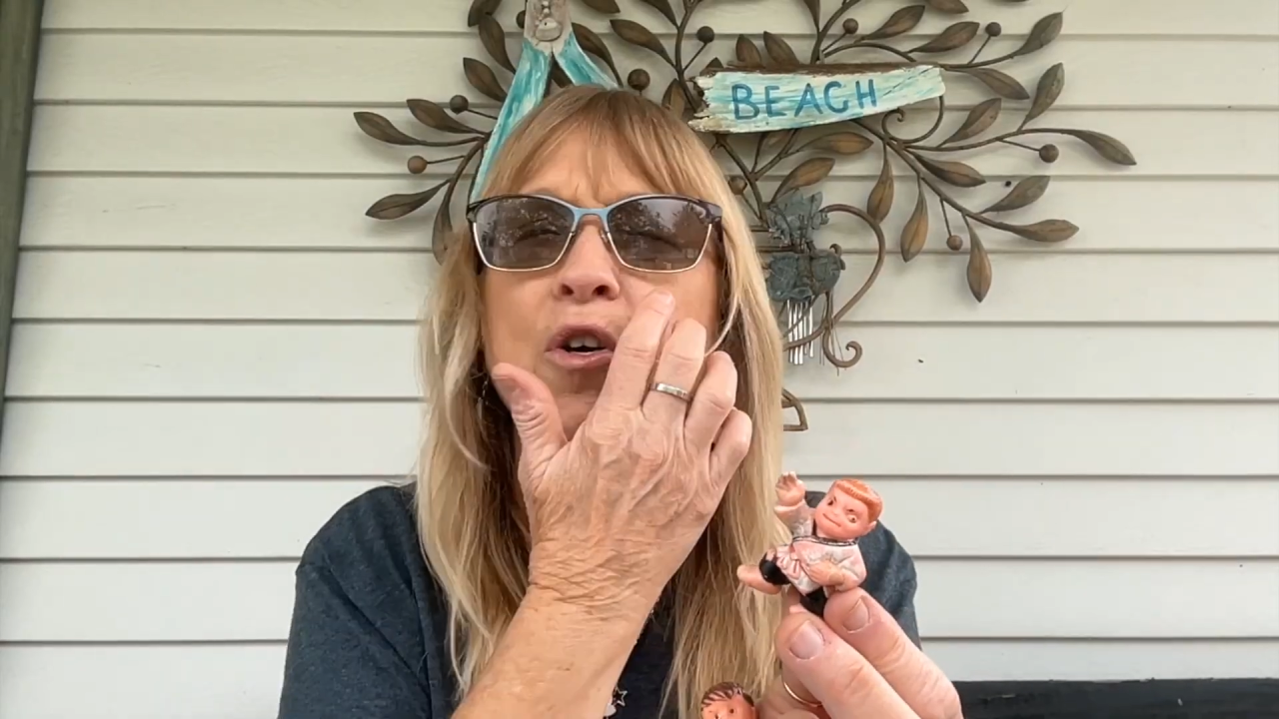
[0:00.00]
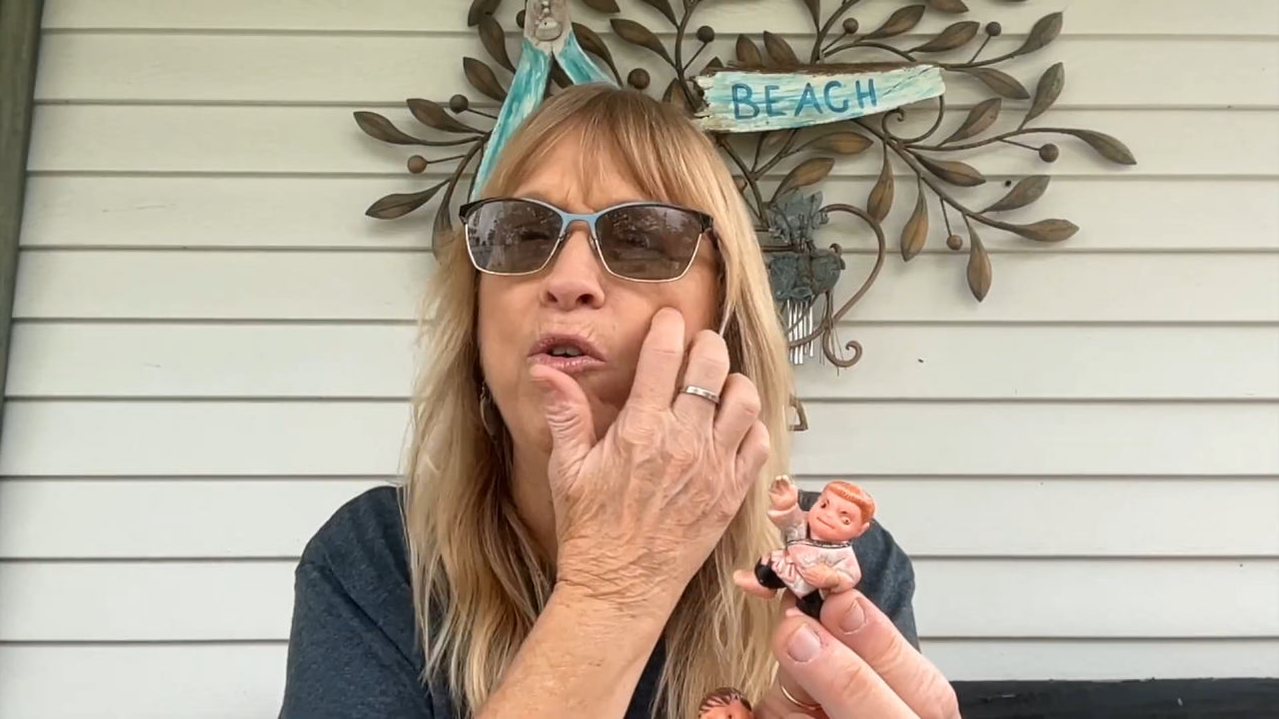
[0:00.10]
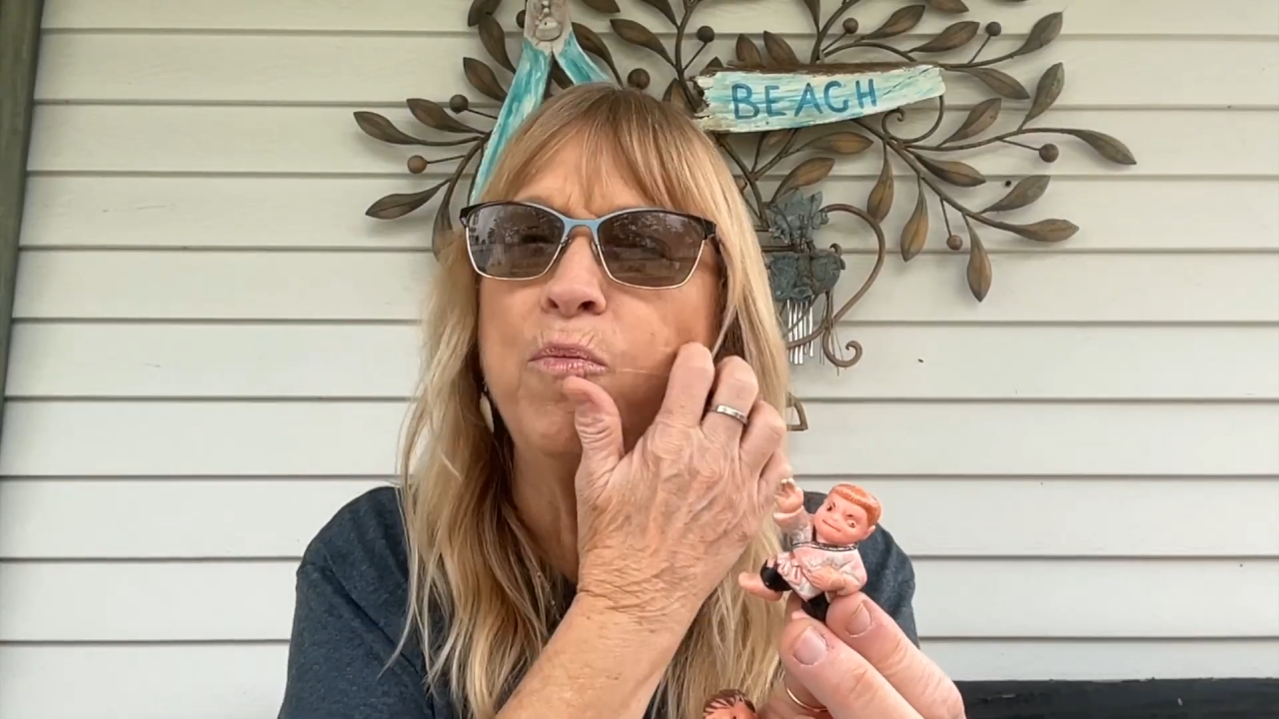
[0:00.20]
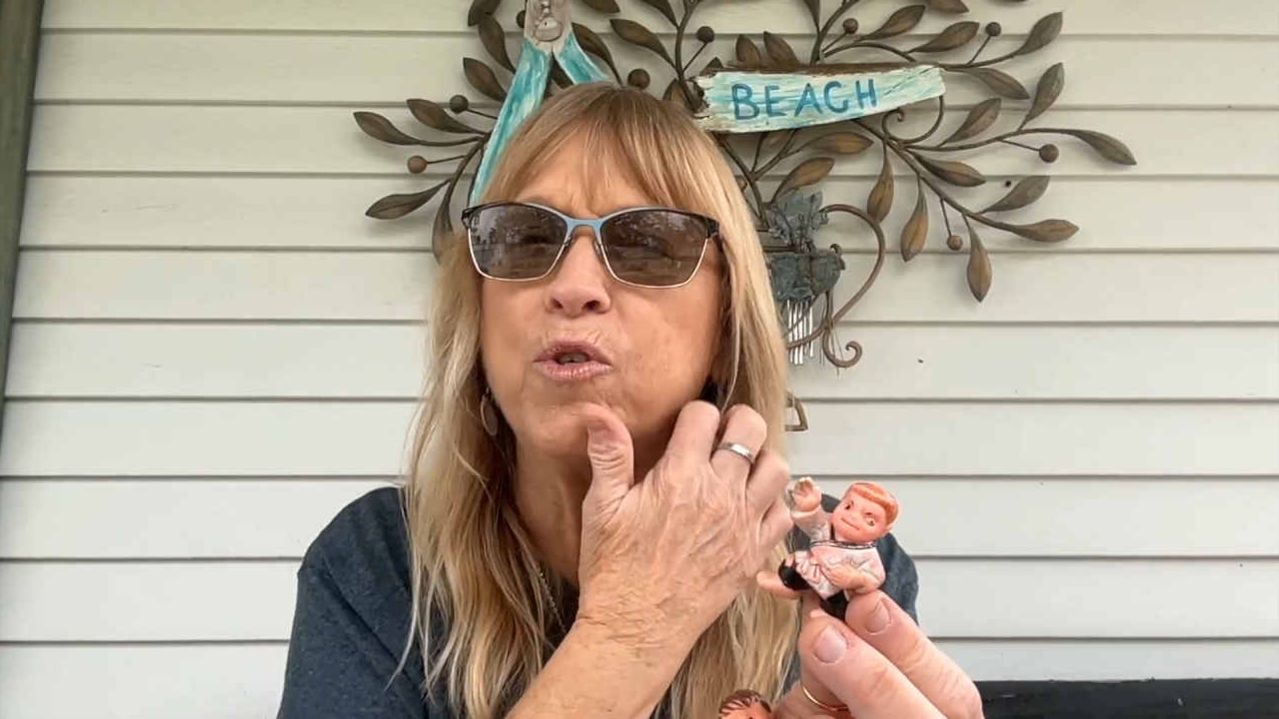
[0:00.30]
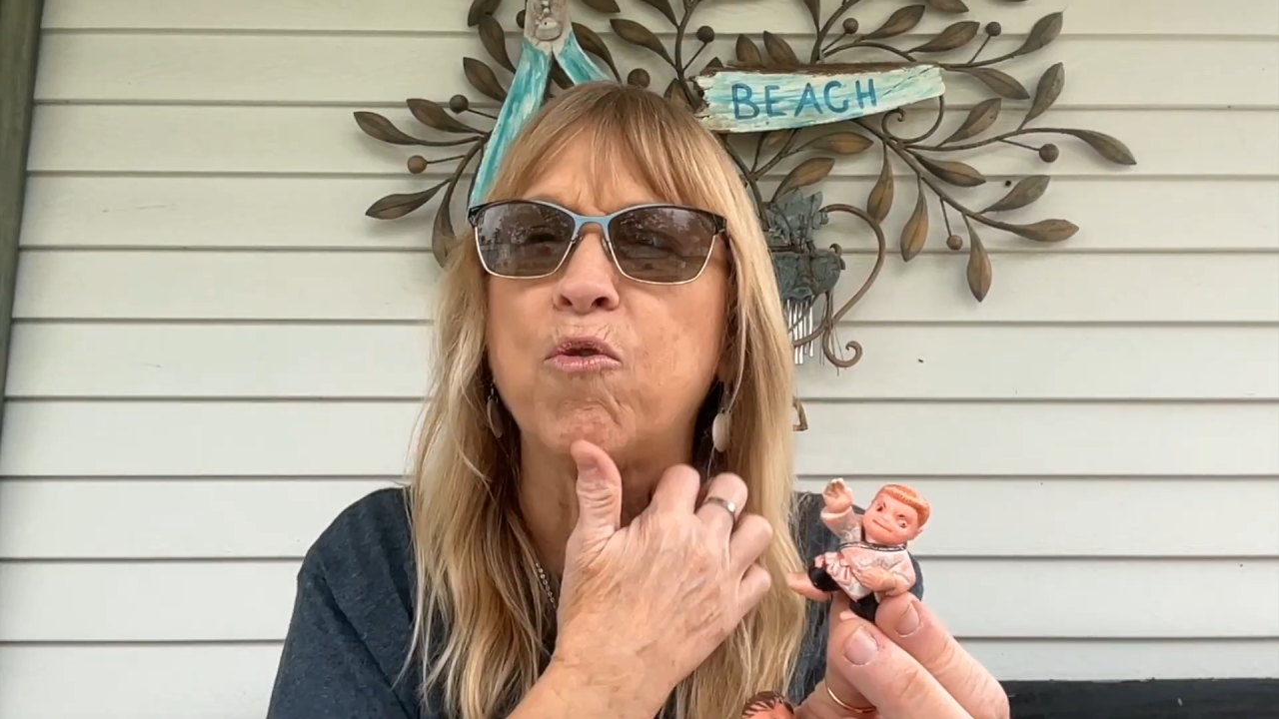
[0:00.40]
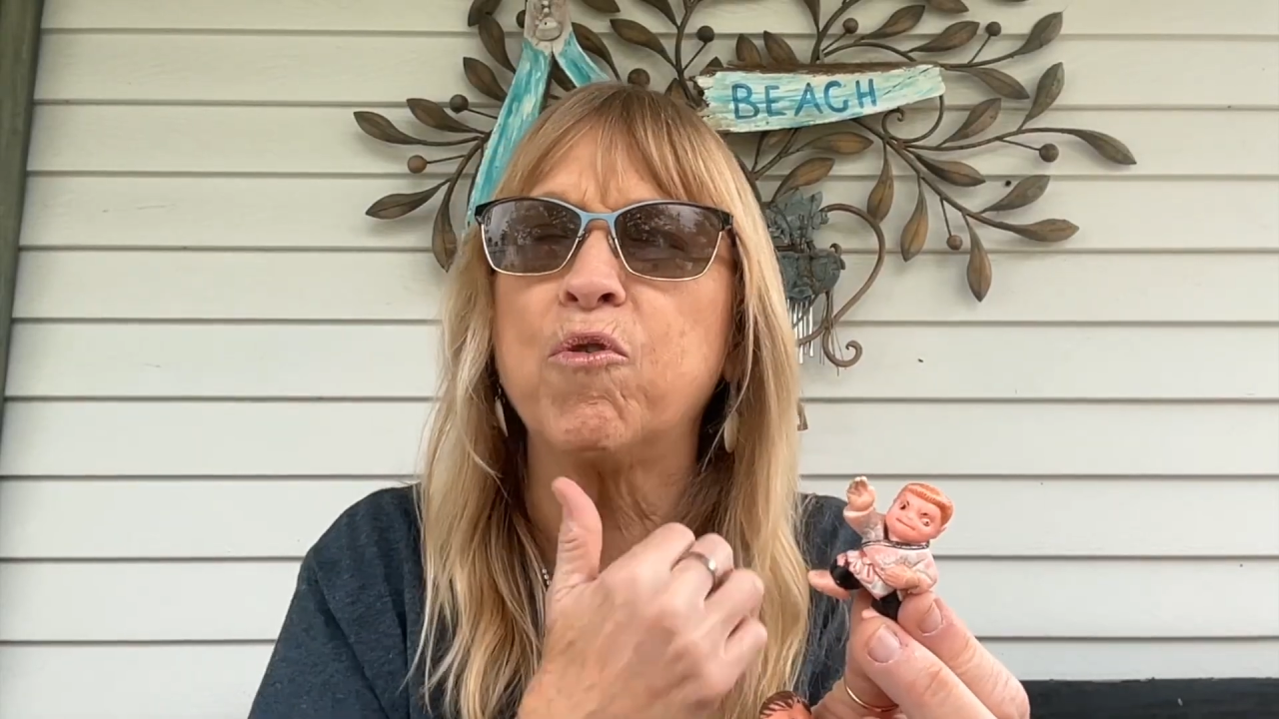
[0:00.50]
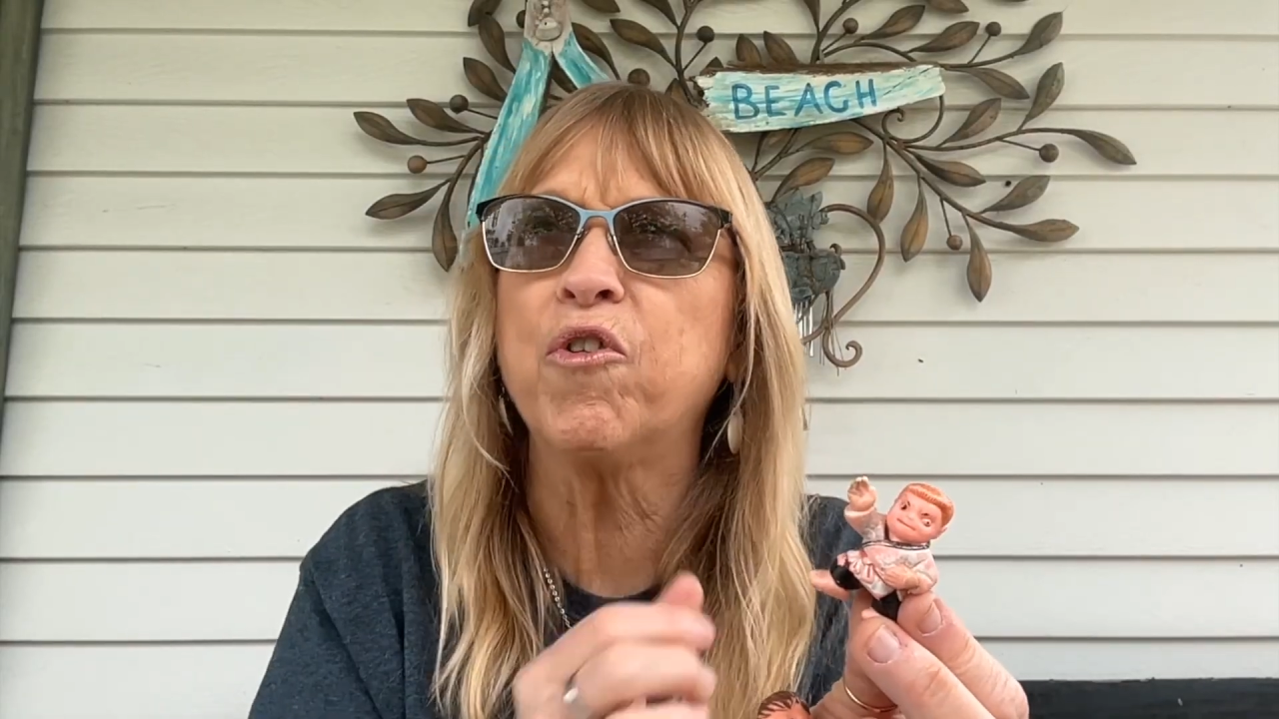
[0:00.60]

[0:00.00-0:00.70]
who was going